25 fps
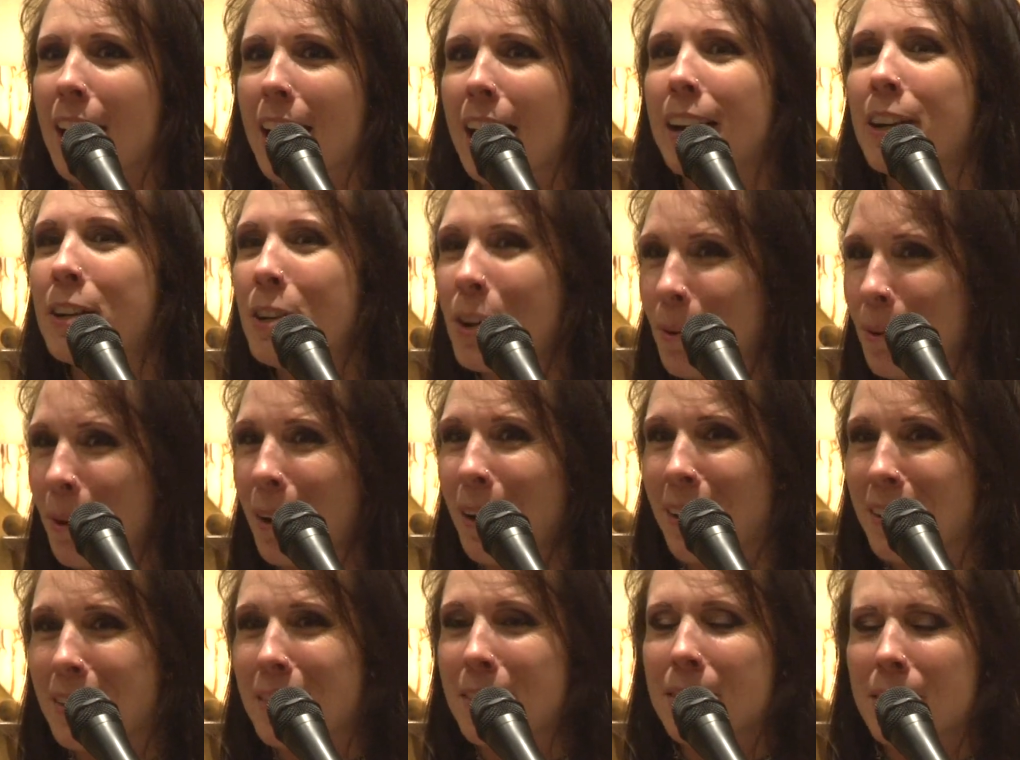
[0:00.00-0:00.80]
I know
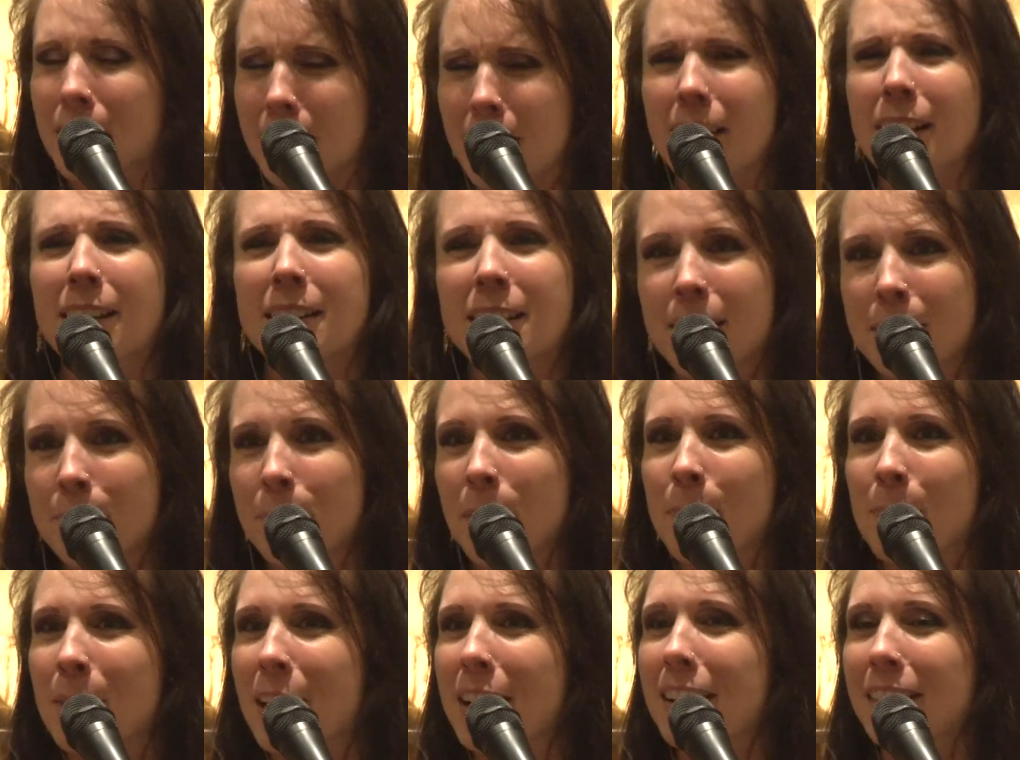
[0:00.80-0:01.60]
where, in
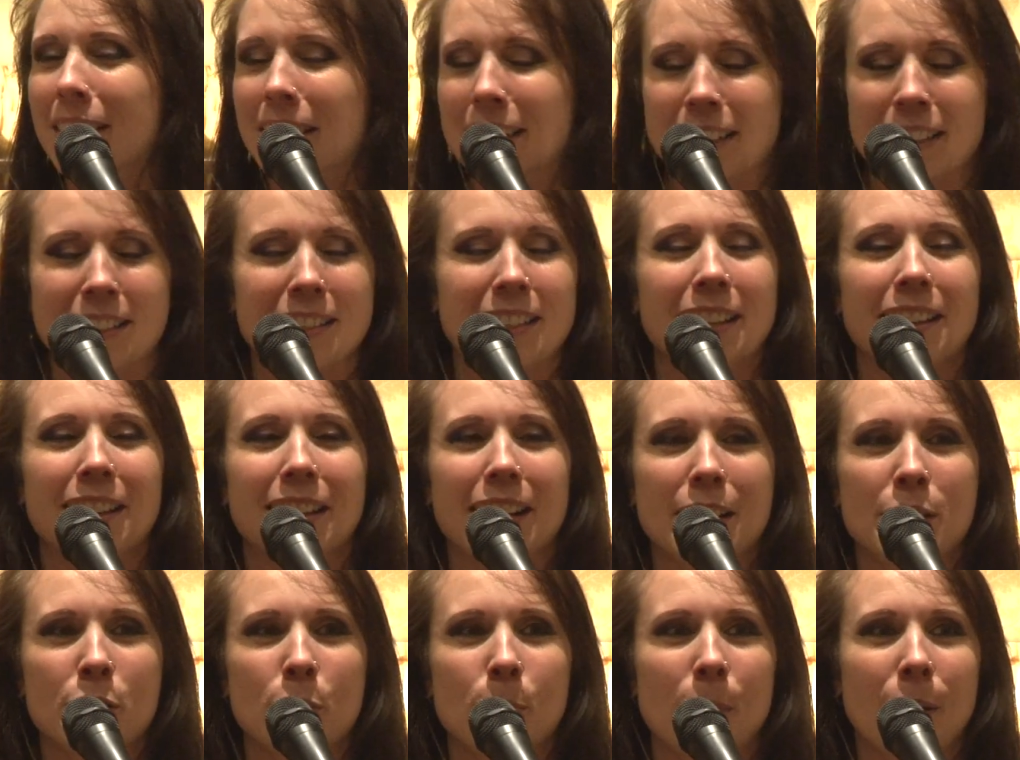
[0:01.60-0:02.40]
my mind I like to say
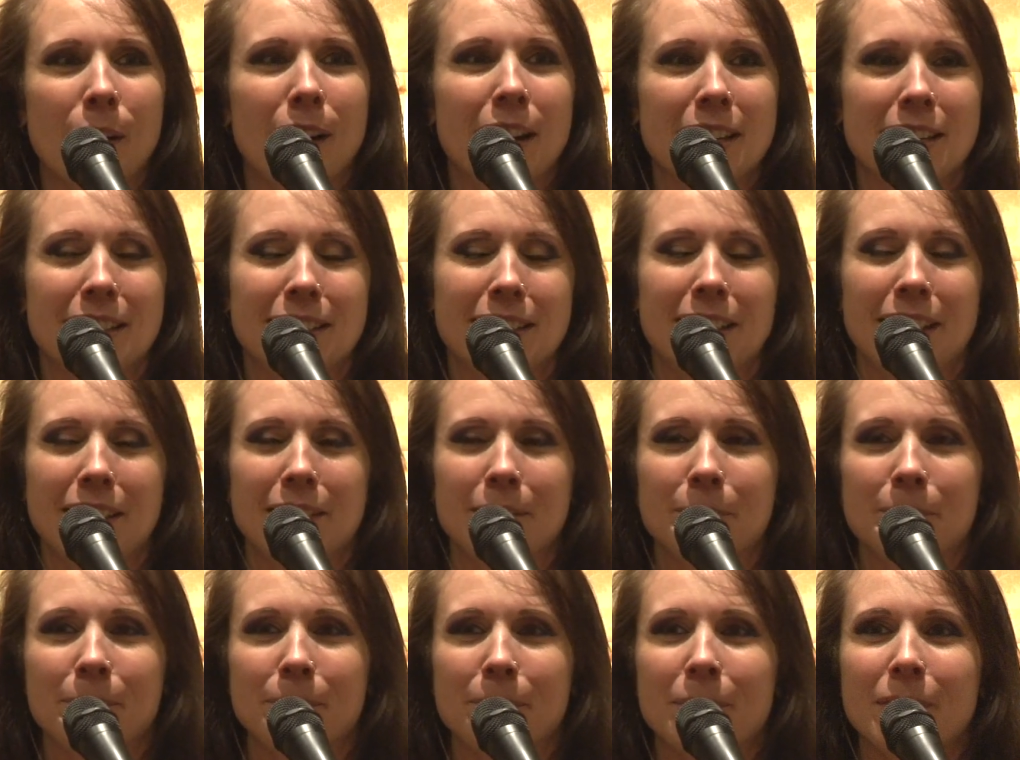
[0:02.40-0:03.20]
that I know where I
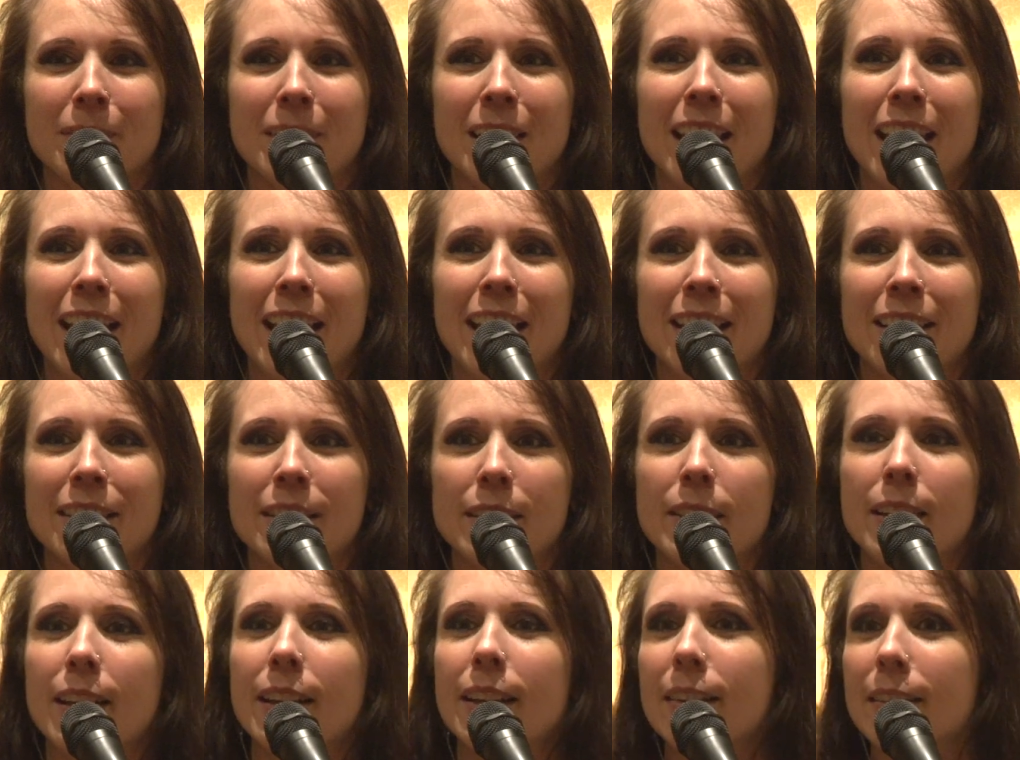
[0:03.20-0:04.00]
sit.
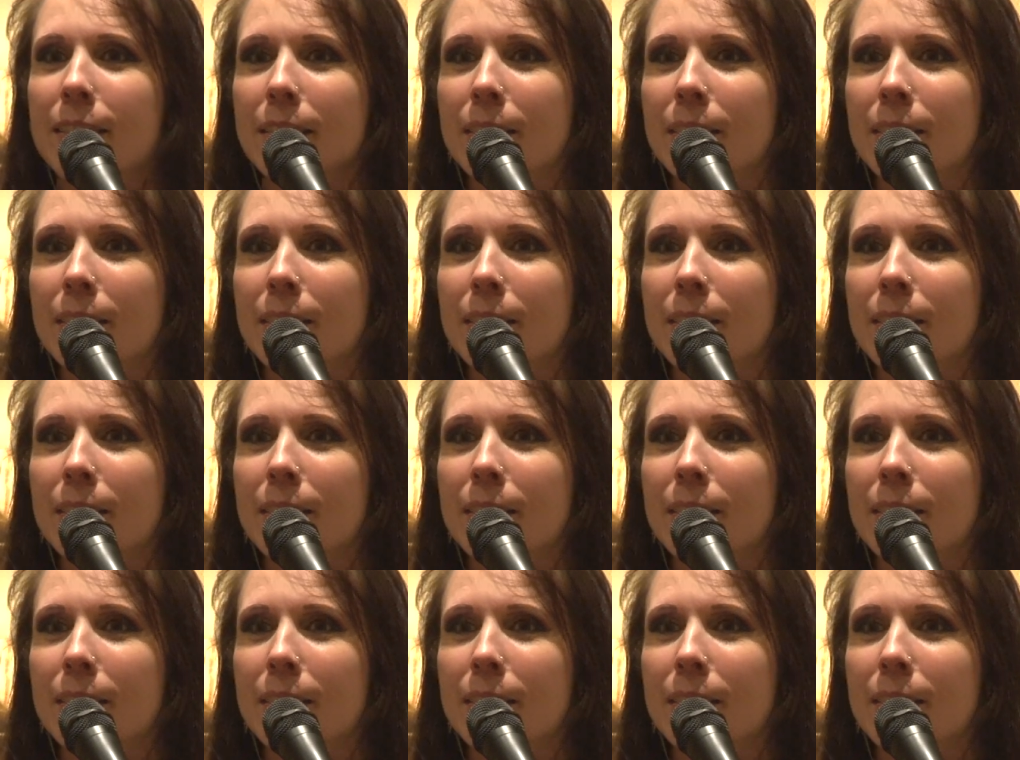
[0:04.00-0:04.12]
And